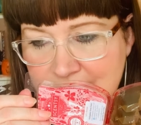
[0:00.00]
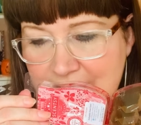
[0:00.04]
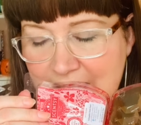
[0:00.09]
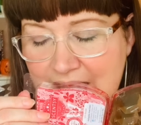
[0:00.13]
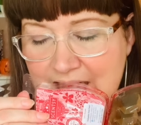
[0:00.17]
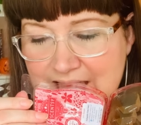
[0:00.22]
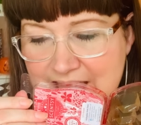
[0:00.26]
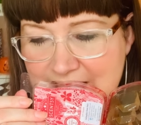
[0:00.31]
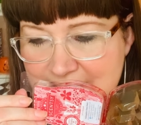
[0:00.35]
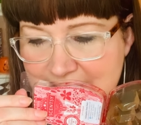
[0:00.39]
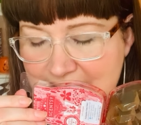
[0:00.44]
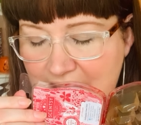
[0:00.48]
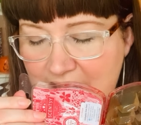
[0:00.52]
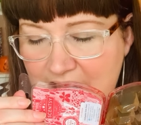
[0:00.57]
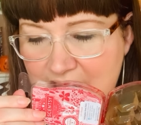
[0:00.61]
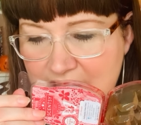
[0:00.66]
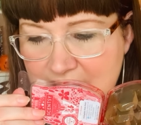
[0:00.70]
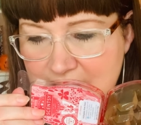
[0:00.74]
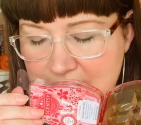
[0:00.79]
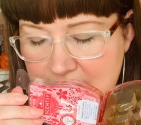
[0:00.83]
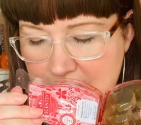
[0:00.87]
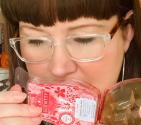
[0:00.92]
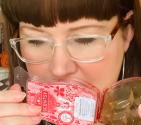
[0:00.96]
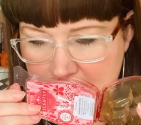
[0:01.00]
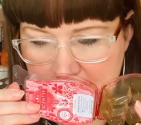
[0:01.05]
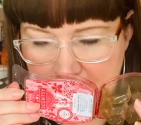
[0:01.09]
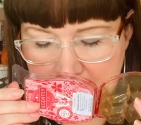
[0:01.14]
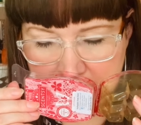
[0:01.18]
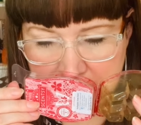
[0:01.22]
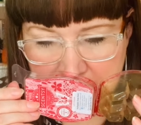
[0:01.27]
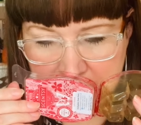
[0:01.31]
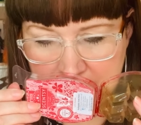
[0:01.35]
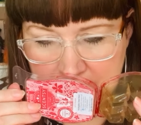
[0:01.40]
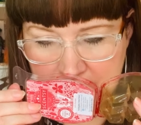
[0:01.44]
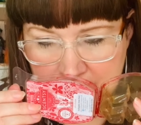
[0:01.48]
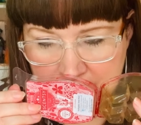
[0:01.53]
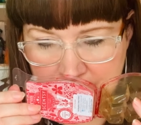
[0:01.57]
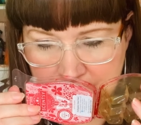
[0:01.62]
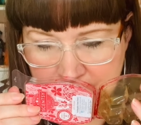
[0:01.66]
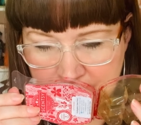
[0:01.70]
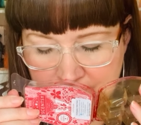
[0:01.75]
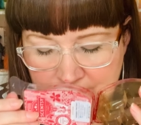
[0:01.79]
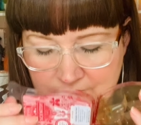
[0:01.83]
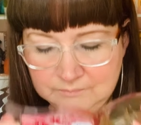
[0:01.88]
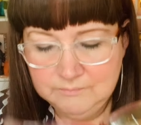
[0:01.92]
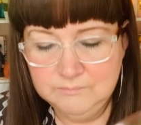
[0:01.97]
And it does.
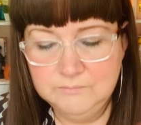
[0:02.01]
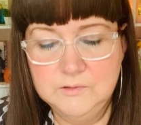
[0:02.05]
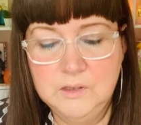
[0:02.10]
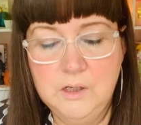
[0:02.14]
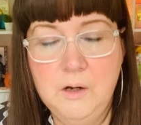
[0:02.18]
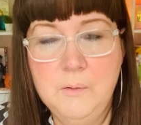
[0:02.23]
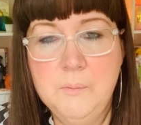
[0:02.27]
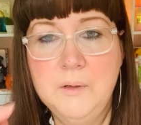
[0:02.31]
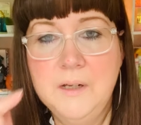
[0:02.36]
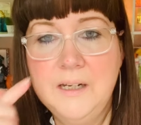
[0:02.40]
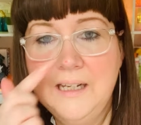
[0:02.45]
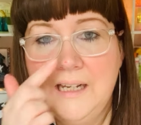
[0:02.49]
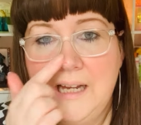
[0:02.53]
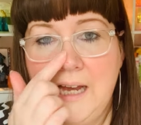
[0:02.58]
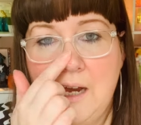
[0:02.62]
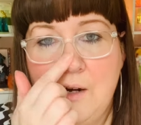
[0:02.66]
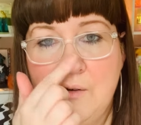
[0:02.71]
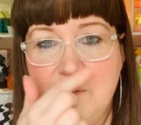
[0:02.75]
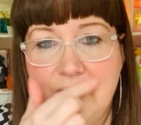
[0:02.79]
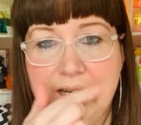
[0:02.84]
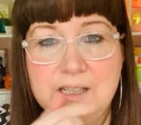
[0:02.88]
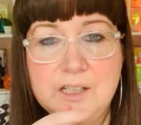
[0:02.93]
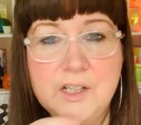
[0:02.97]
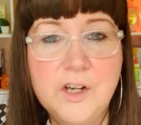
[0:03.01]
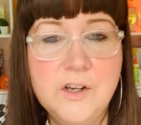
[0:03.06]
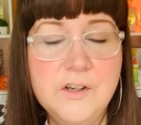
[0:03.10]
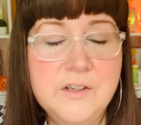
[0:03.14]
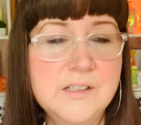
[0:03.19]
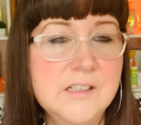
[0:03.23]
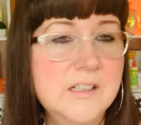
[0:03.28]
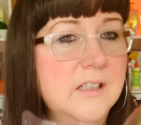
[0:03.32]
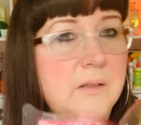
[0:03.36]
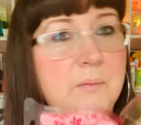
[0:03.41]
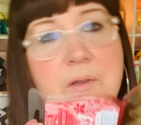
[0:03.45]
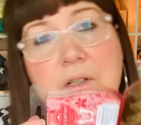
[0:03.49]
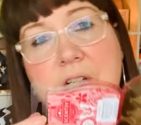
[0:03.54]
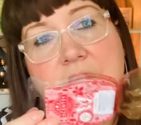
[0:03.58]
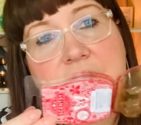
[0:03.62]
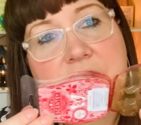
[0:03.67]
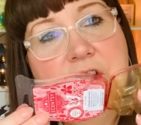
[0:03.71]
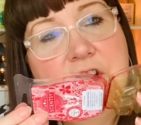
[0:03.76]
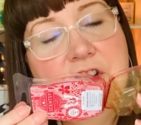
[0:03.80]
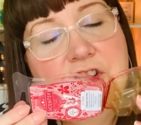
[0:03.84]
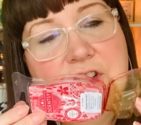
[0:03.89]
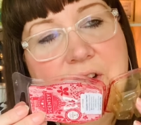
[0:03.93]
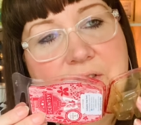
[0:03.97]
I'm gonna get a red nose because I'm gonna
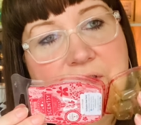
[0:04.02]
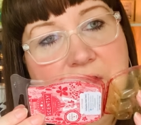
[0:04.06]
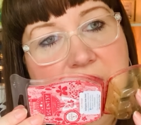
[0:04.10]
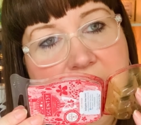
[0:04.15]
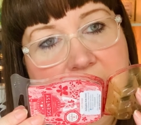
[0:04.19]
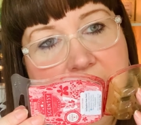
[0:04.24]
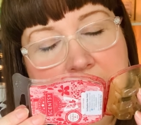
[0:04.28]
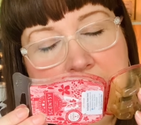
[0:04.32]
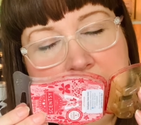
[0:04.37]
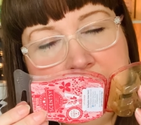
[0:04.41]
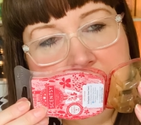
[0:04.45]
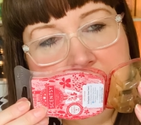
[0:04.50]
touch everything.